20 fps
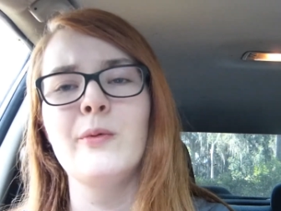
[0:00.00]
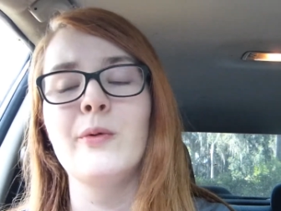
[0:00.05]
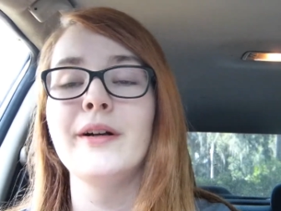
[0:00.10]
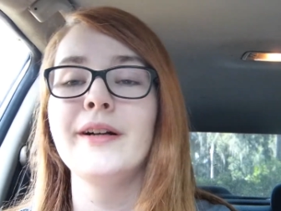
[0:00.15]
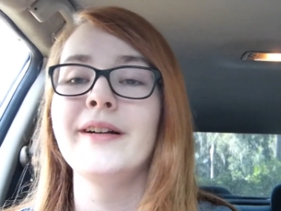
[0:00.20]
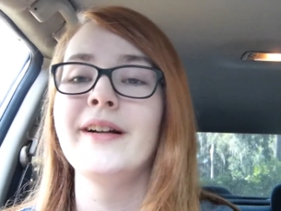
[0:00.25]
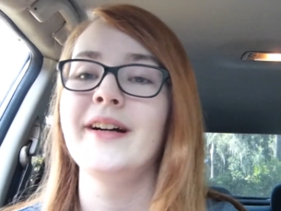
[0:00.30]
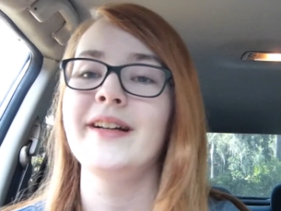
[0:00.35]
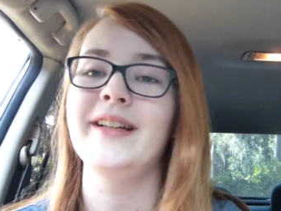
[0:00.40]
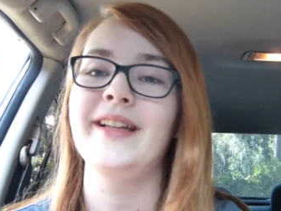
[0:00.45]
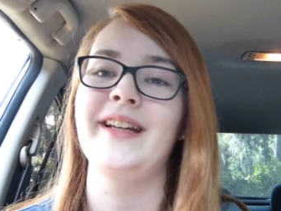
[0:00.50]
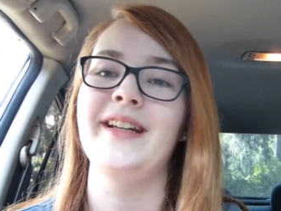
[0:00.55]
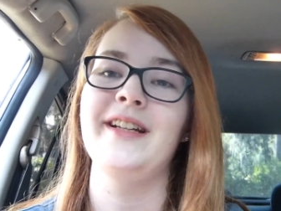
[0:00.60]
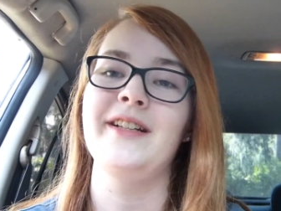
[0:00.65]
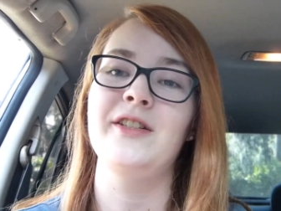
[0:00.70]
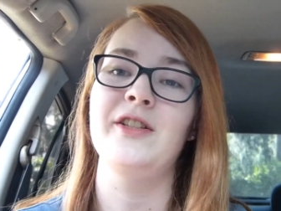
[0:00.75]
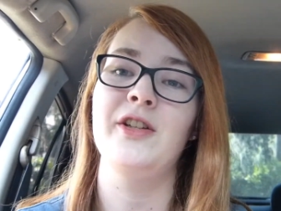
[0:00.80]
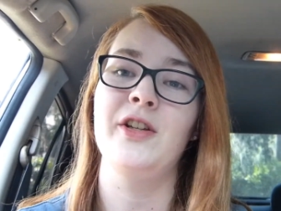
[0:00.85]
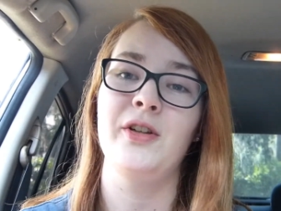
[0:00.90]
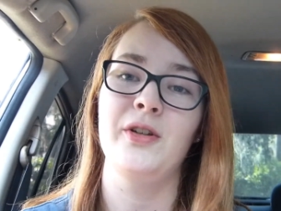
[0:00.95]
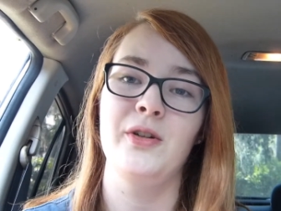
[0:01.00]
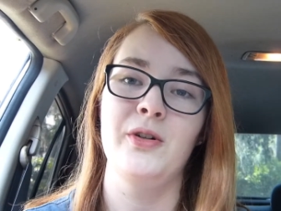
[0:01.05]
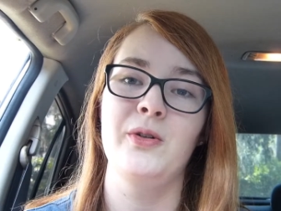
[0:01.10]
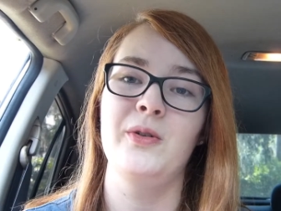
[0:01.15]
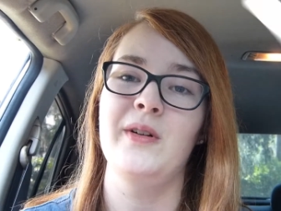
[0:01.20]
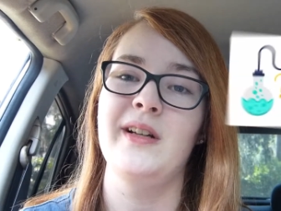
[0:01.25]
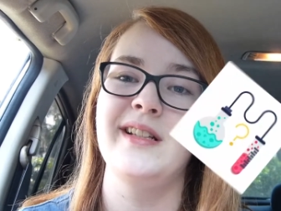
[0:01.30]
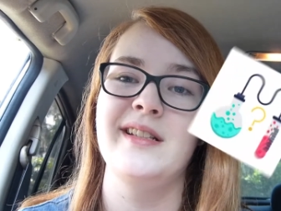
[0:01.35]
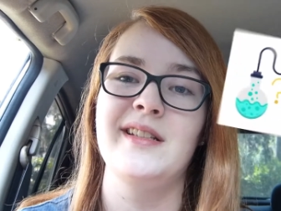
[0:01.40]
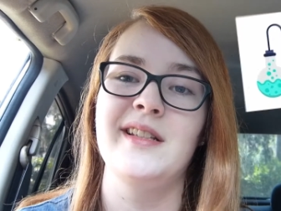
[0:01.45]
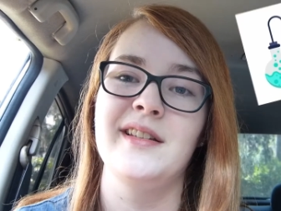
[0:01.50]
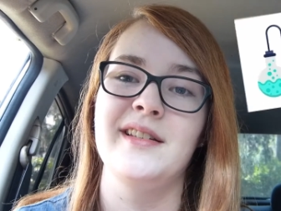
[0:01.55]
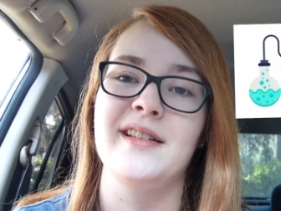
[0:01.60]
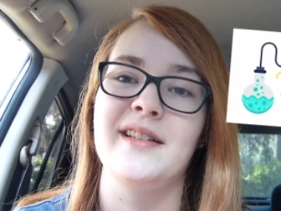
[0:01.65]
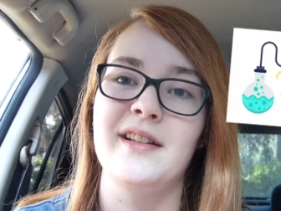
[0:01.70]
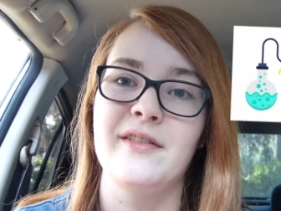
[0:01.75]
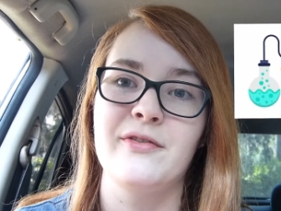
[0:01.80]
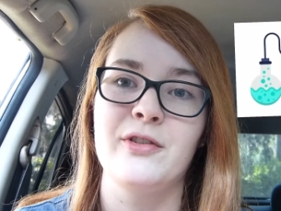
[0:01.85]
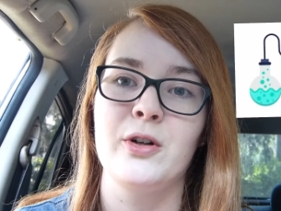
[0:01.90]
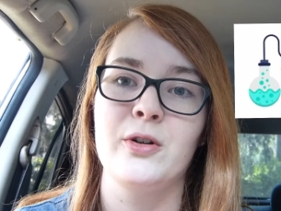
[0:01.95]
we're not getting too into the
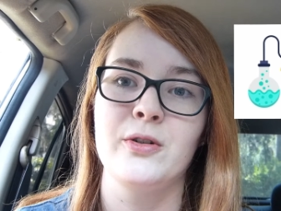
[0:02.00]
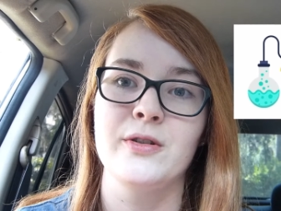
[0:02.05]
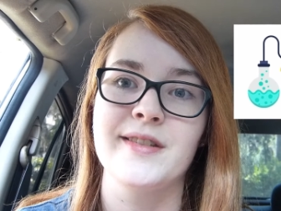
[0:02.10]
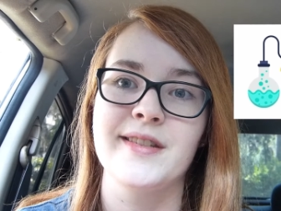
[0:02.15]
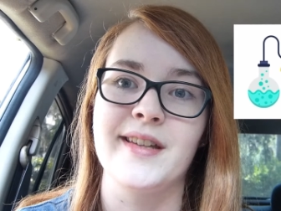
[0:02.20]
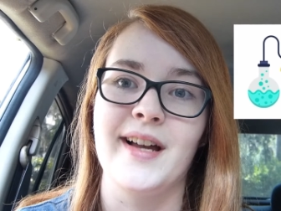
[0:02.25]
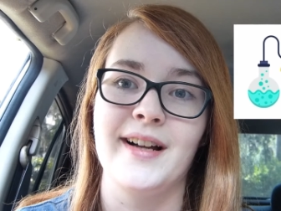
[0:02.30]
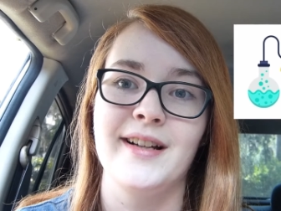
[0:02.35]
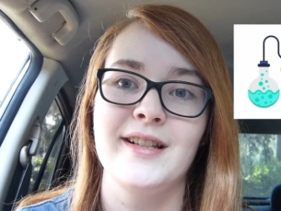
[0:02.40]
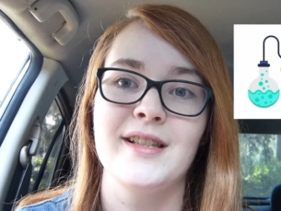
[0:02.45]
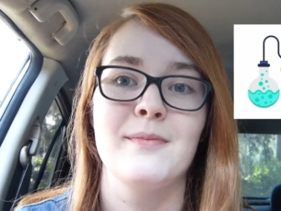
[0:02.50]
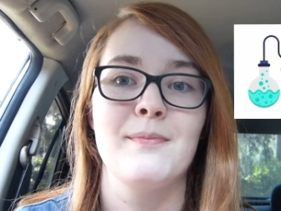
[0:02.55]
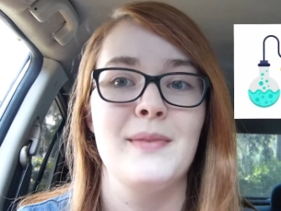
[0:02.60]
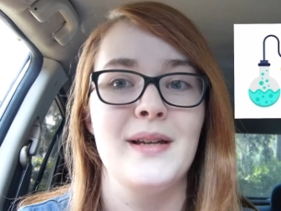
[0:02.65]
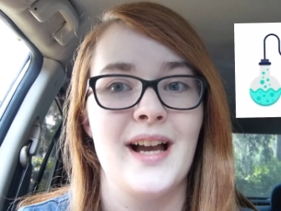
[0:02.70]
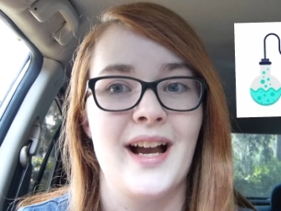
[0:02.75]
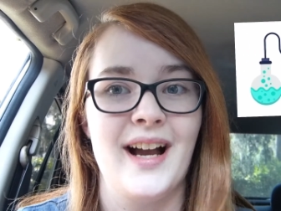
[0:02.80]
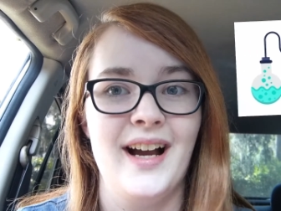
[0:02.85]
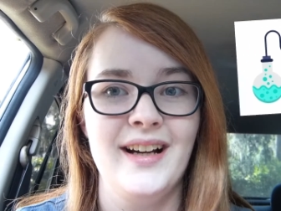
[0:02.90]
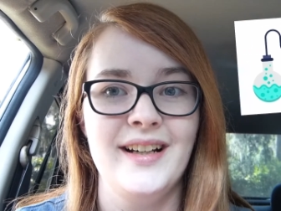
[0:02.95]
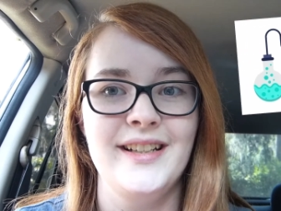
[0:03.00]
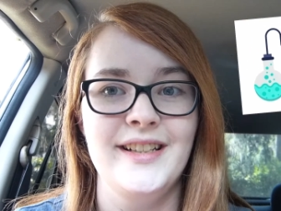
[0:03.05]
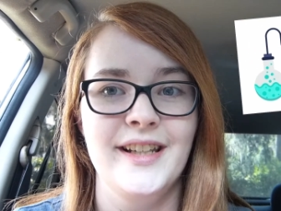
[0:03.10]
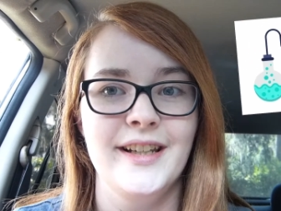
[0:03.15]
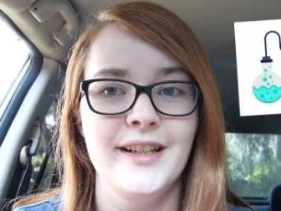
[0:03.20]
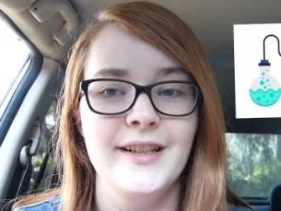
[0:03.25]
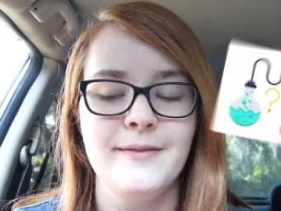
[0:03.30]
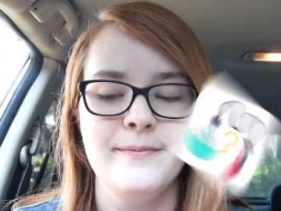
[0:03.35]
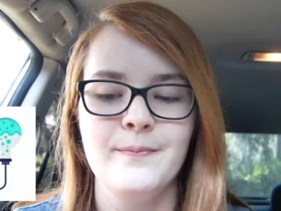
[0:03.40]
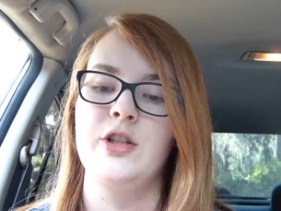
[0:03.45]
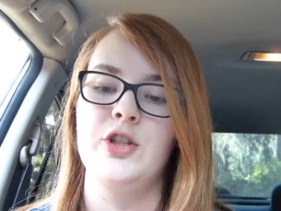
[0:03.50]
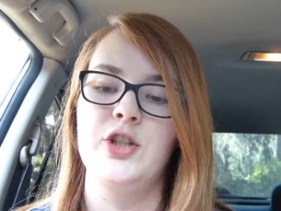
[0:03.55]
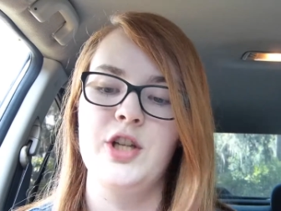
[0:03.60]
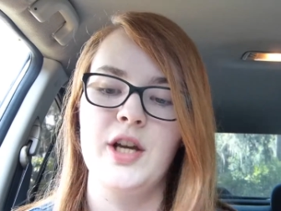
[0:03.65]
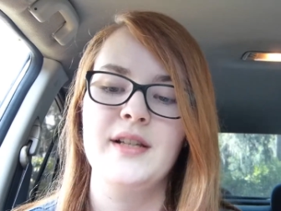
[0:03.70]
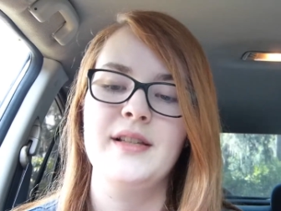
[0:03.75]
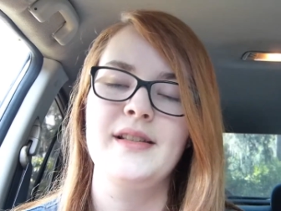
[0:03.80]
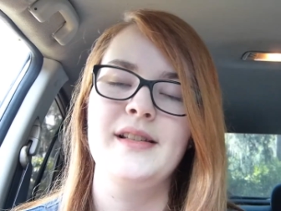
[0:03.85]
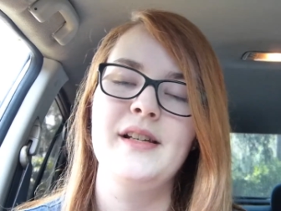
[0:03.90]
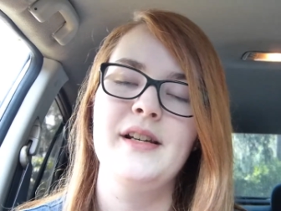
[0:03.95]
difficult science behind it,
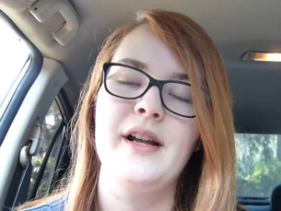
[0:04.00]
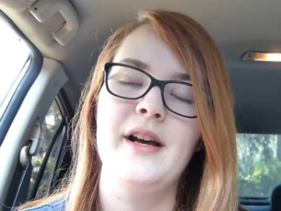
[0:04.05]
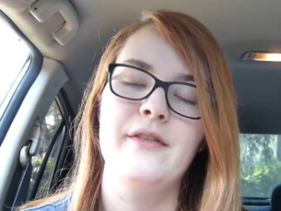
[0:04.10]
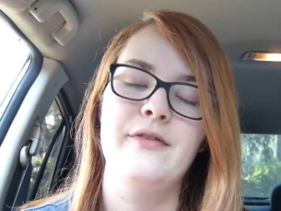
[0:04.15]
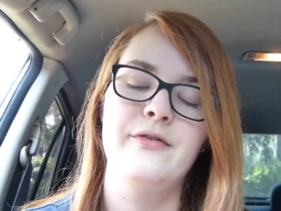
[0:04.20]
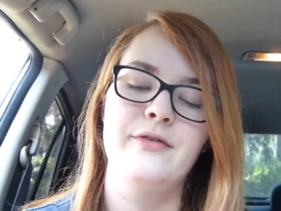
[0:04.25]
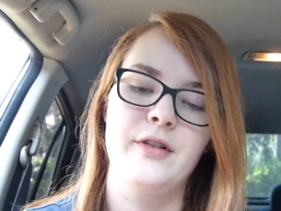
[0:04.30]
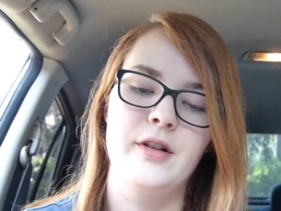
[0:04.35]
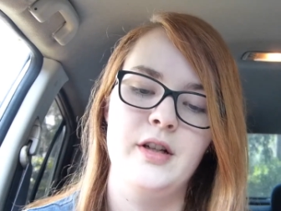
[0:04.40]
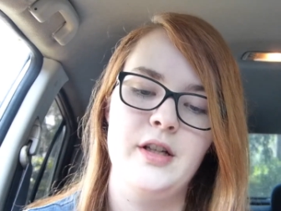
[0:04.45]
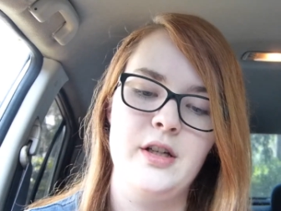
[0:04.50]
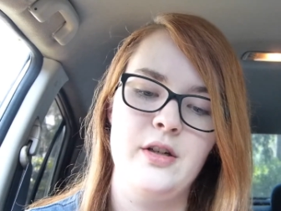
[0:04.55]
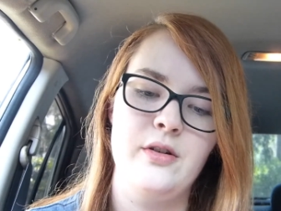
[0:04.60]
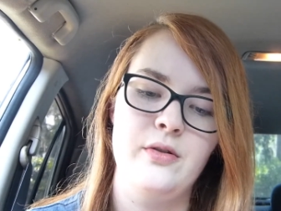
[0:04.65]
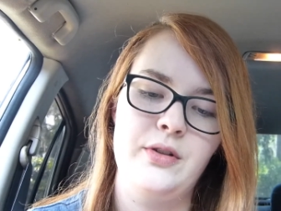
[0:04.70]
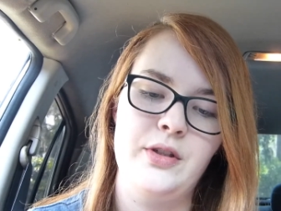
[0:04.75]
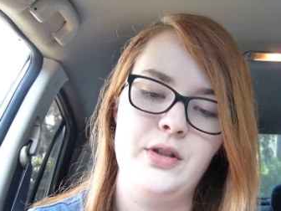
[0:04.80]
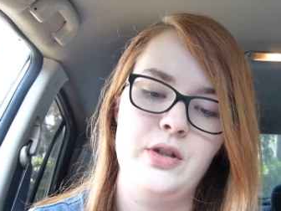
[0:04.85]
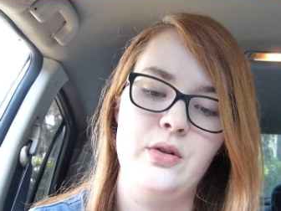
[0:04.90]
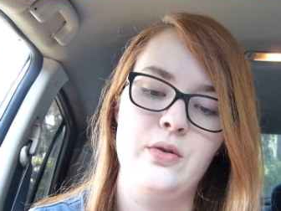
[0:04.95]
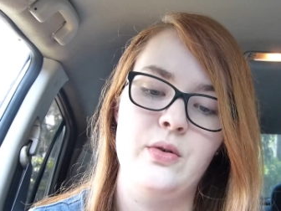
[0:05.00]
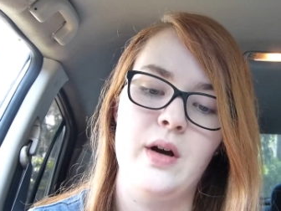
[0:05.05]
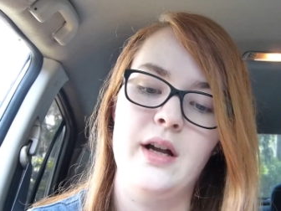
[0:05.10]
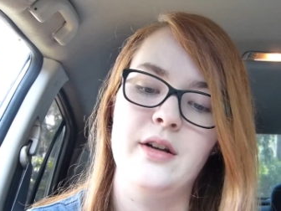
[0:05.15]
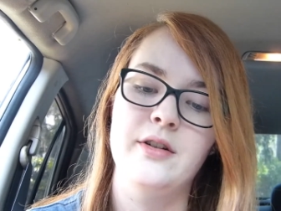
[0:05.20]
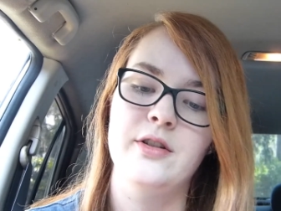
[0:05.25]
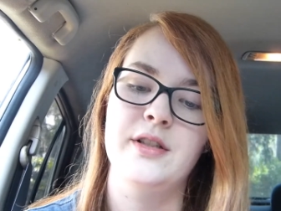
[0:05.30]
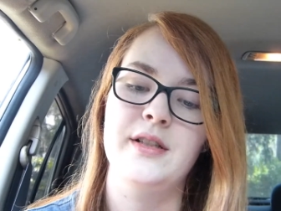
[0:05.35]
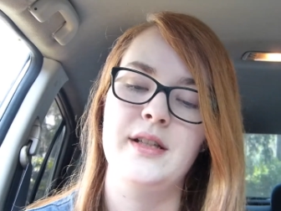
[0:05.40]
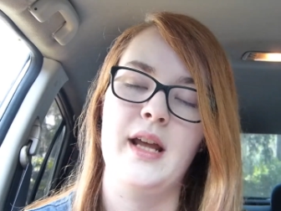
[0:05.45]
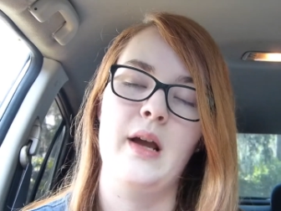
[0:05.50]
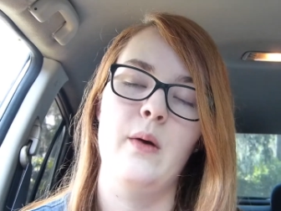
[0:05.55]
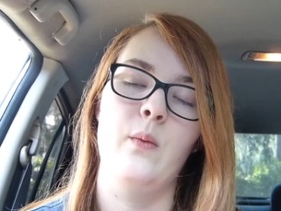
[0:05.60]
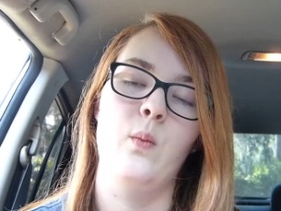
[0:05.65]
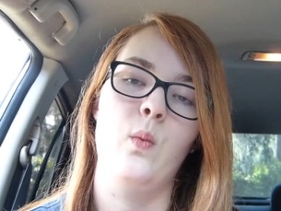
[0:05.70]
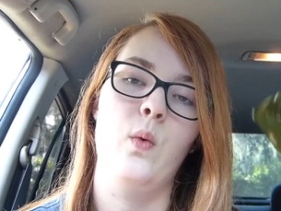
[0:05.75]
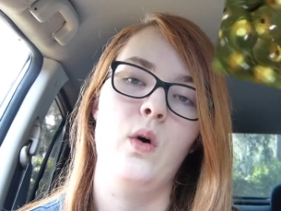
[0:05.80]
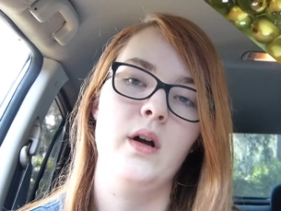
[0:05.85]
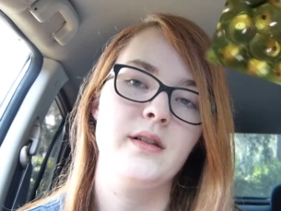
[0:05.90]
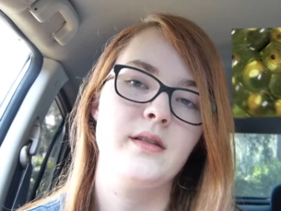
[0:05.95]
just enough for you to
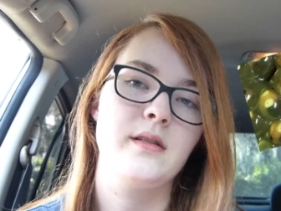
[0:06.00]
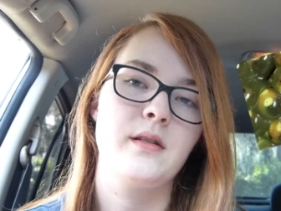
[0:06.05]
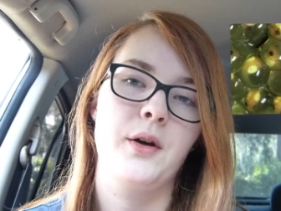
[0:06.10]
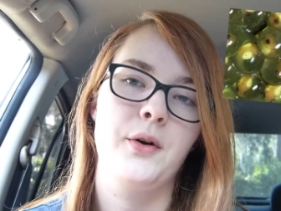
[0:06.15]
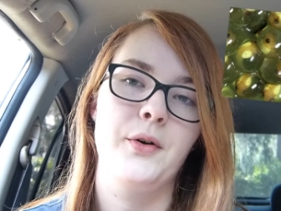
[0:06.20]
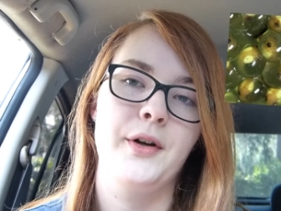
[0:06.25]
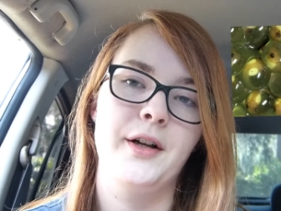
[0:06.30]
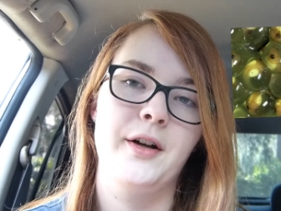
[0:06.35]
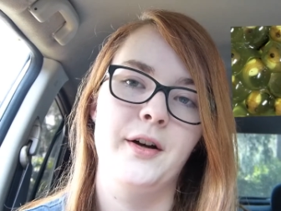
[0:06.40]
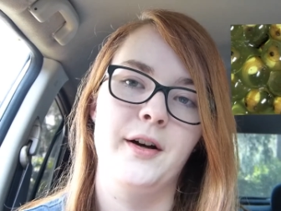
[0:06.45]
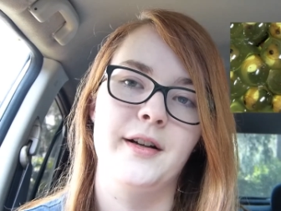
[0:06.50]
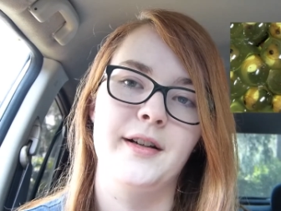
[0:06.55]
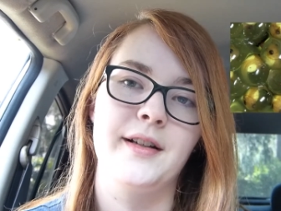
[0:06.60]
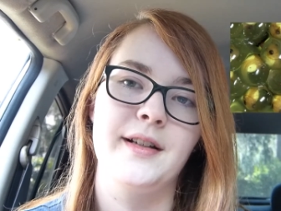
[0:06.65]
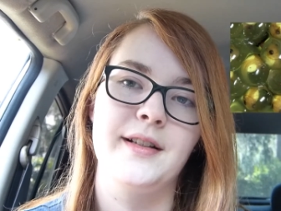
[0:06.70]
understand what's going on